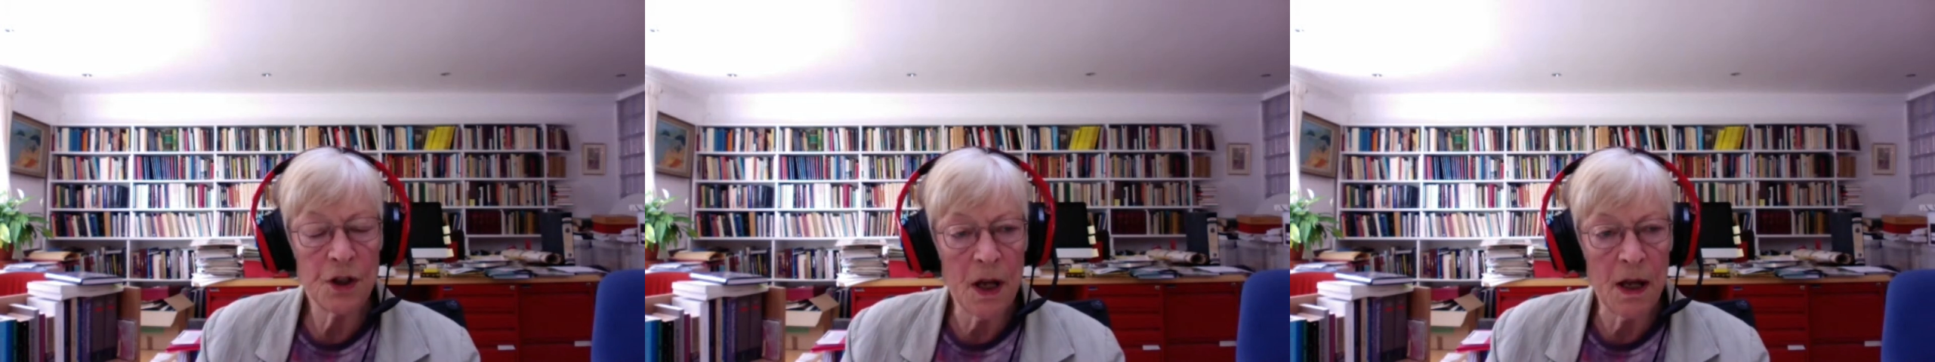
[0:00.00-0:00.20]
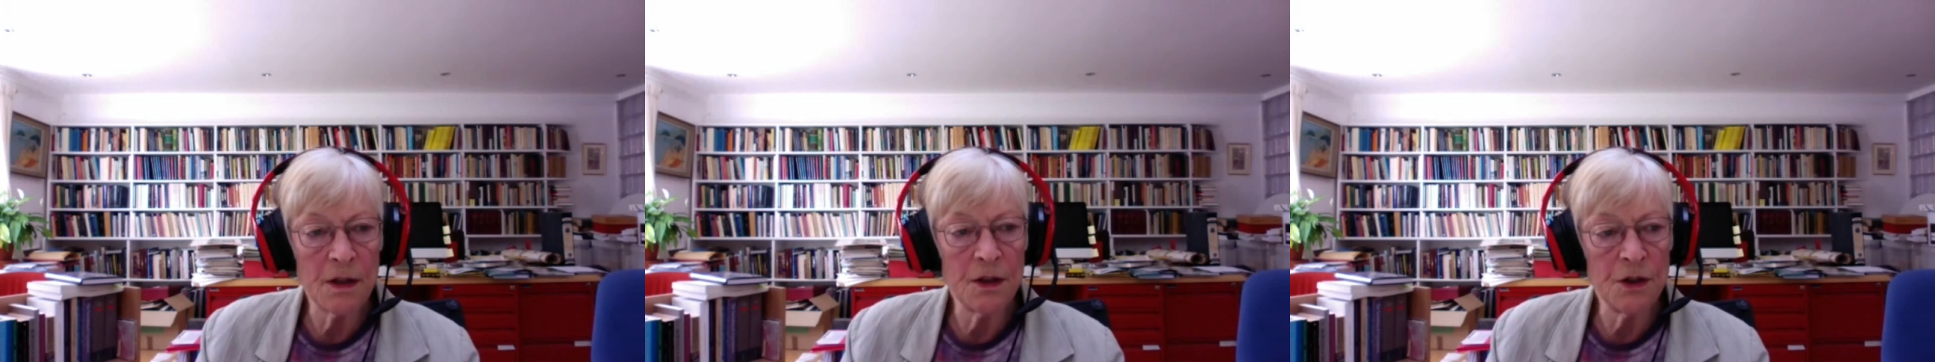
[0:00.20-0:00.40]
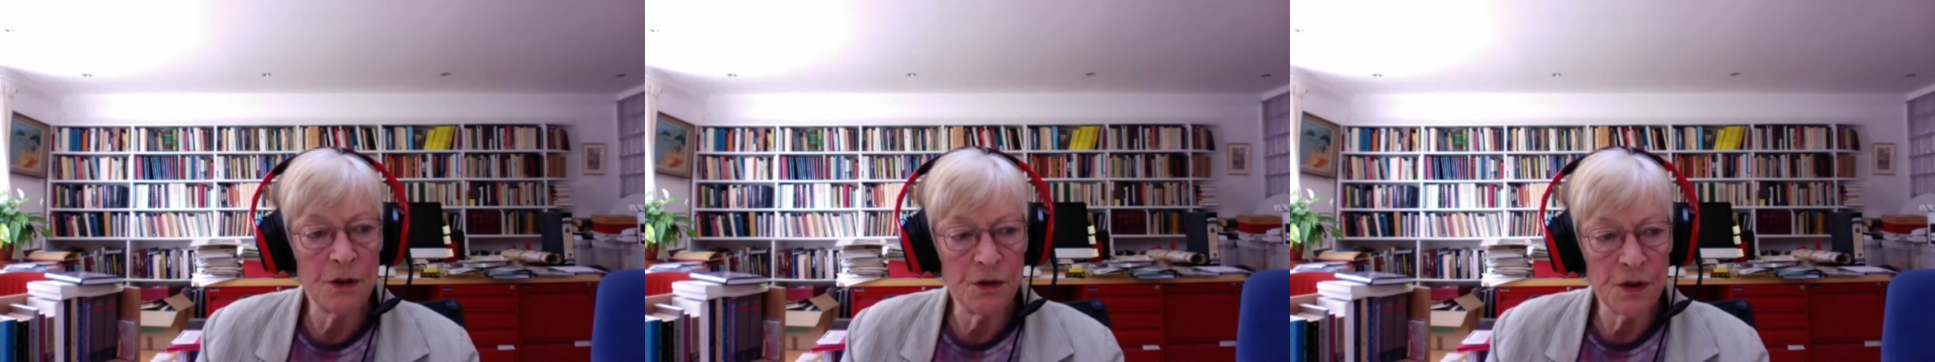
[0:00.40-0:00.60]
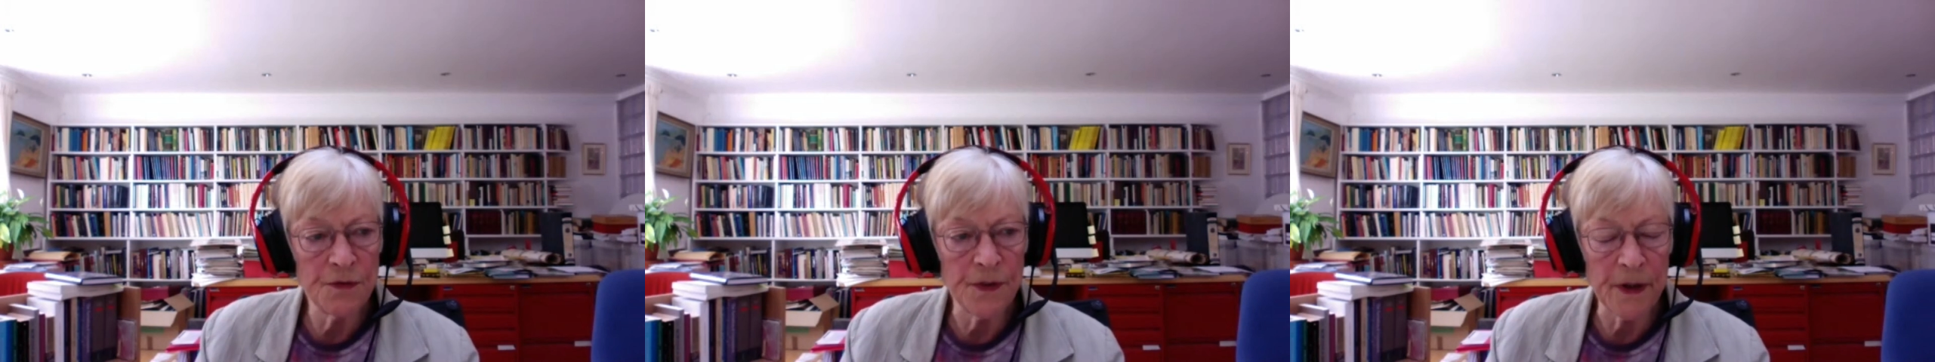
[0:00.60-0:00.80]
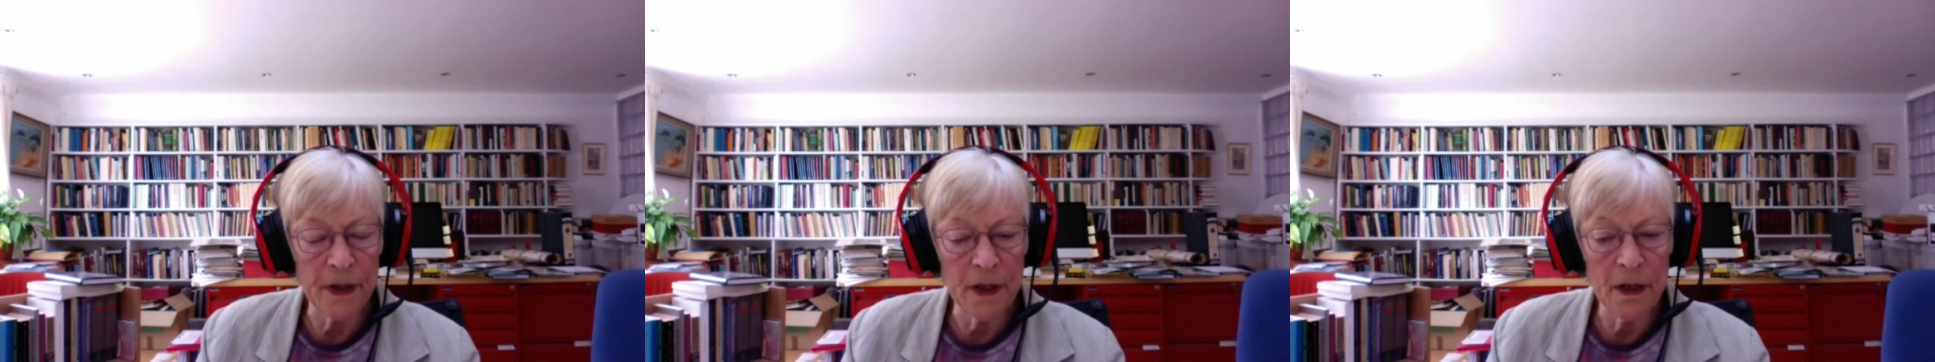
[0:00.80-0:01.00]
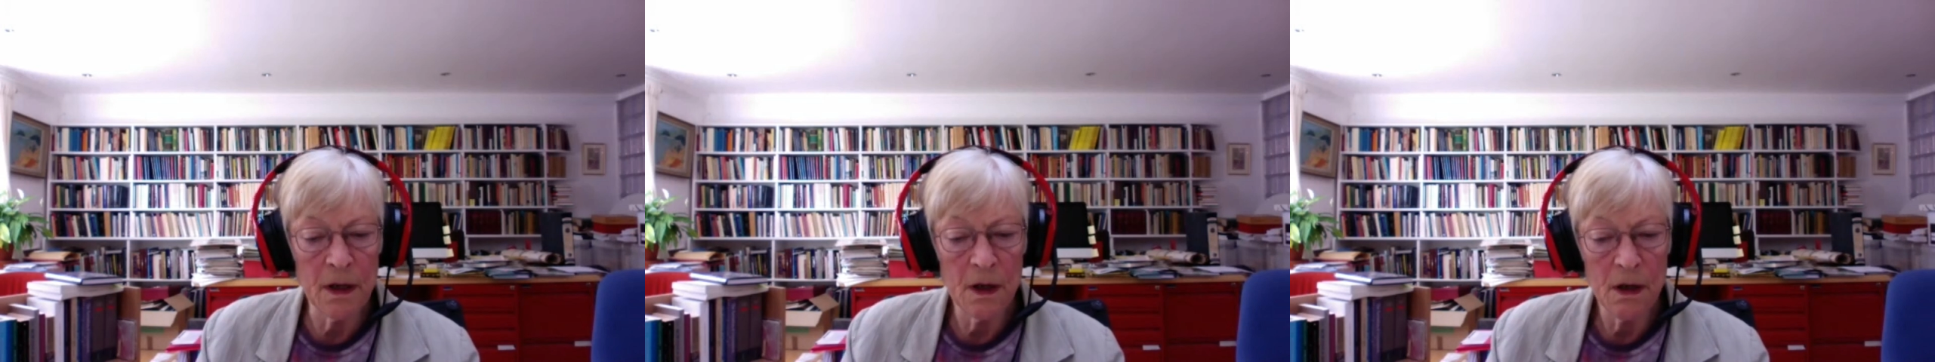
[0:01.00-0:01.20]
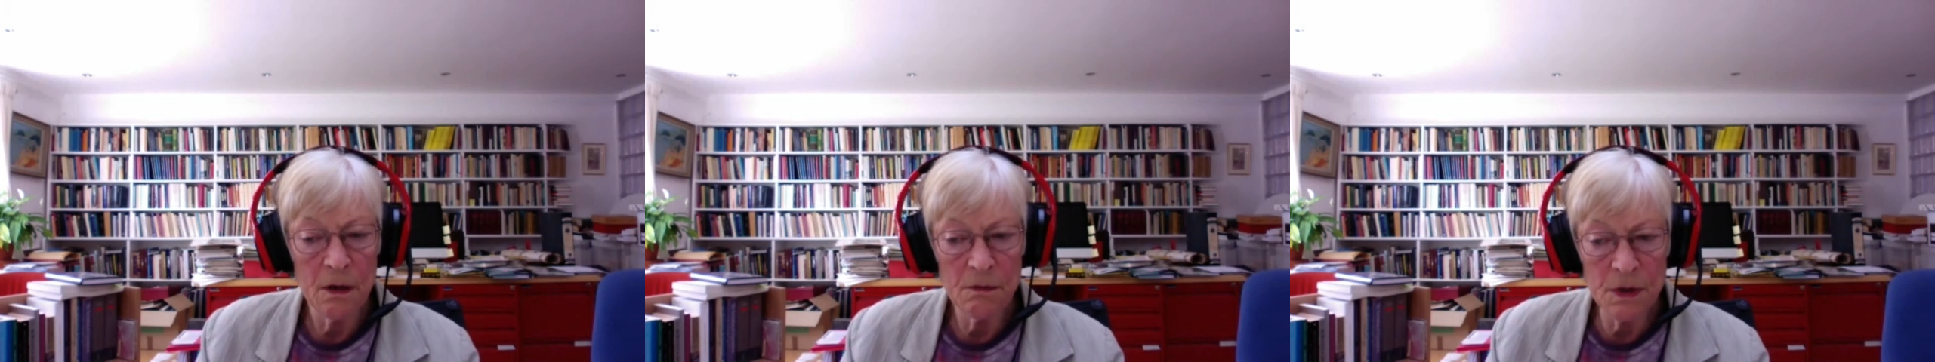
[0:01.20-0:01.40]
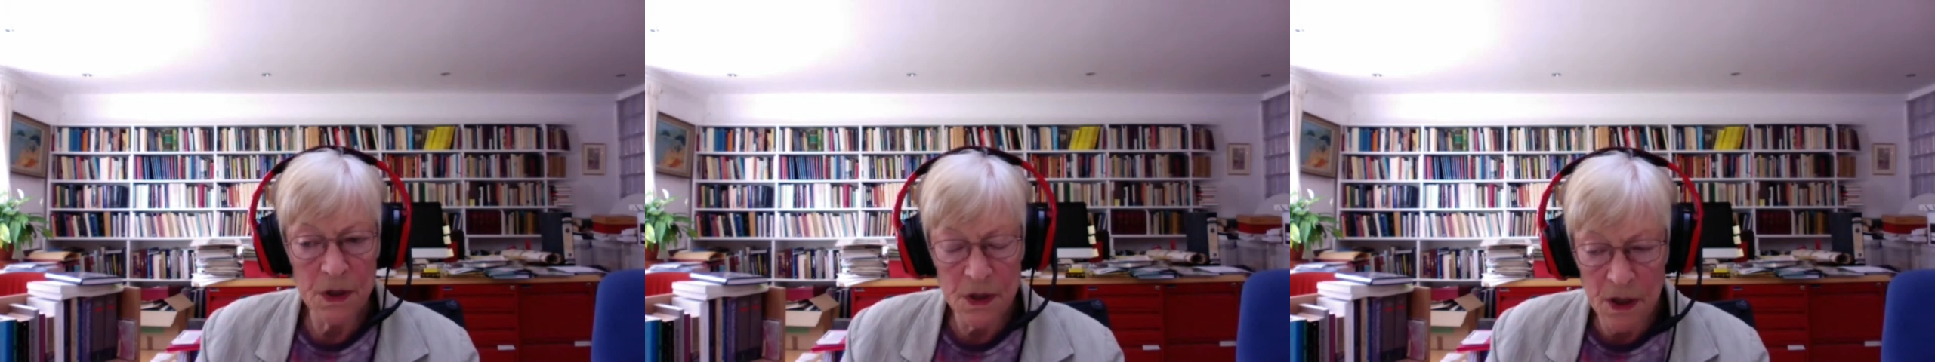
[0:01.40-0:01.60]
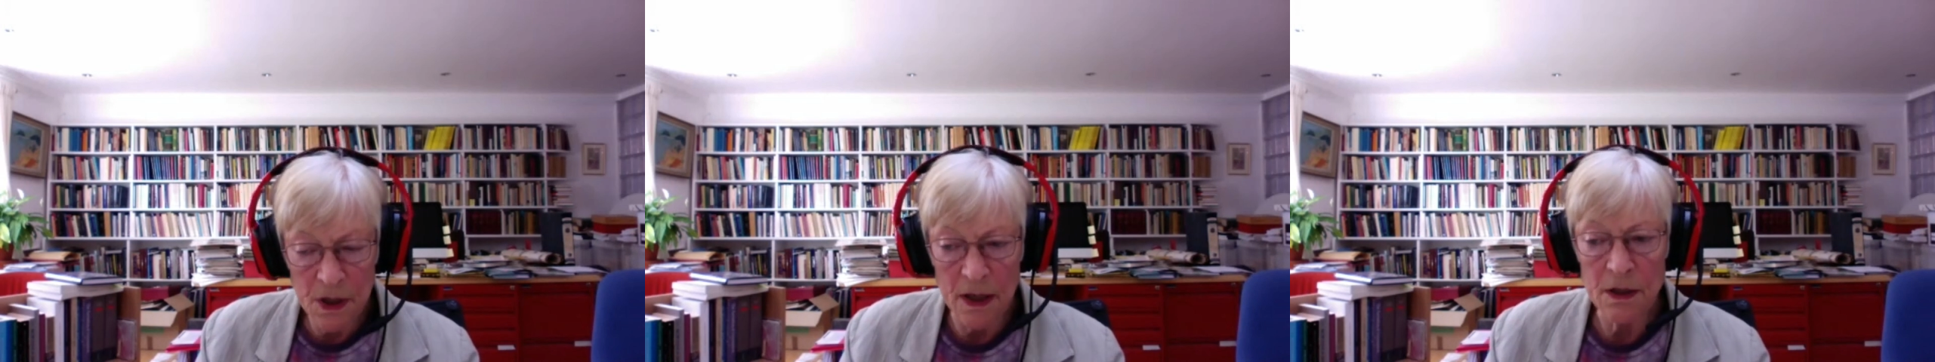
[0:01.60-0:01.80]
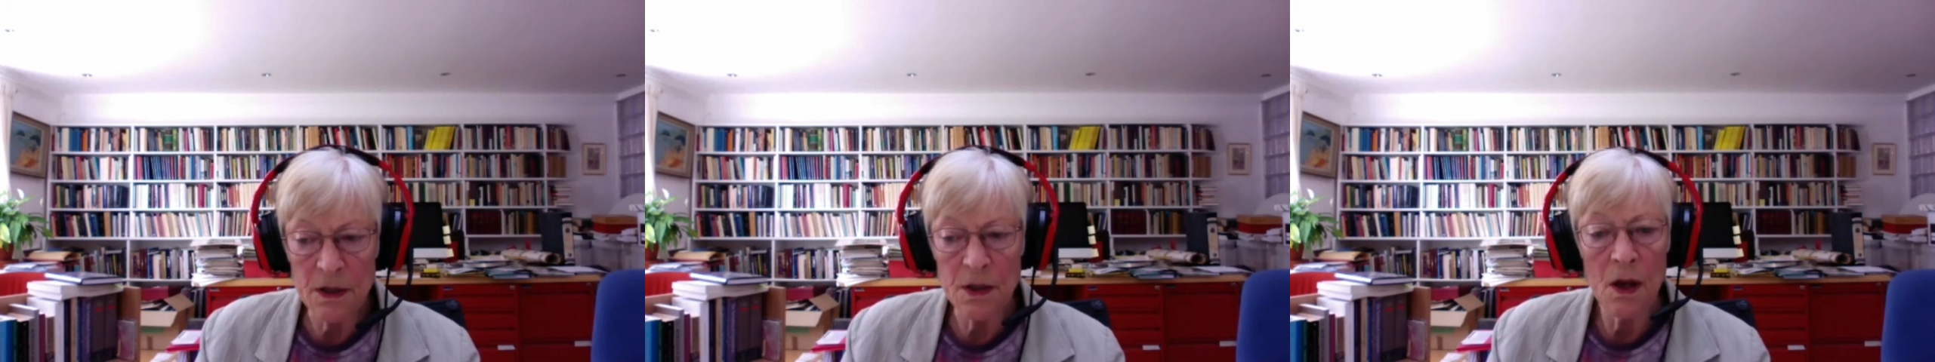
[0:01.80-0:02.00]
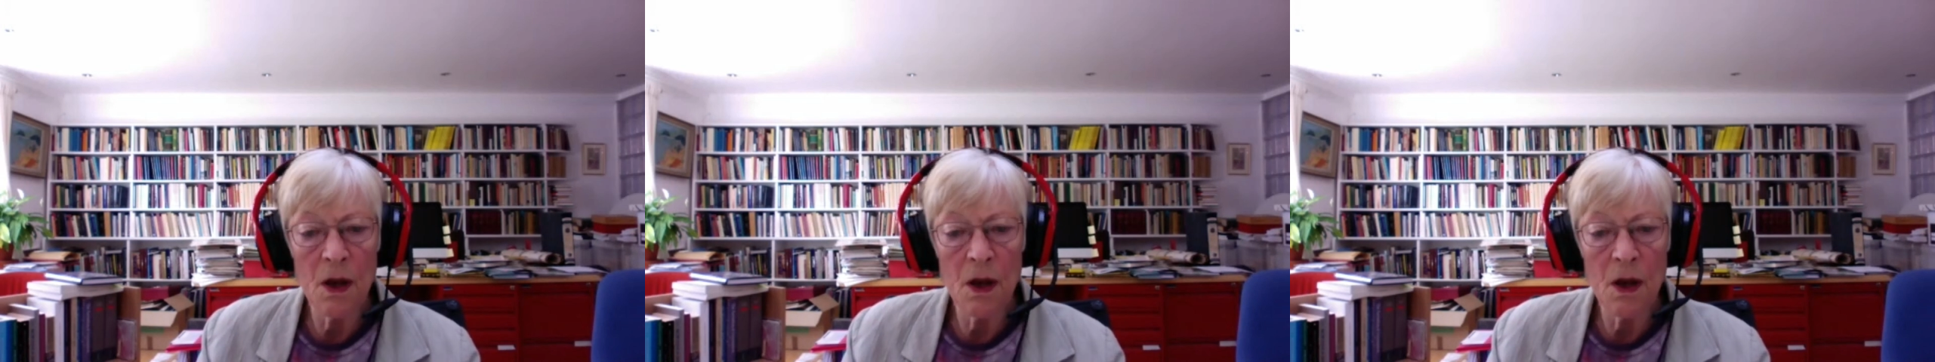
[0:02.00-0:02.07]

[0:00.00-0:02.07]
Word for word: and dutifully recite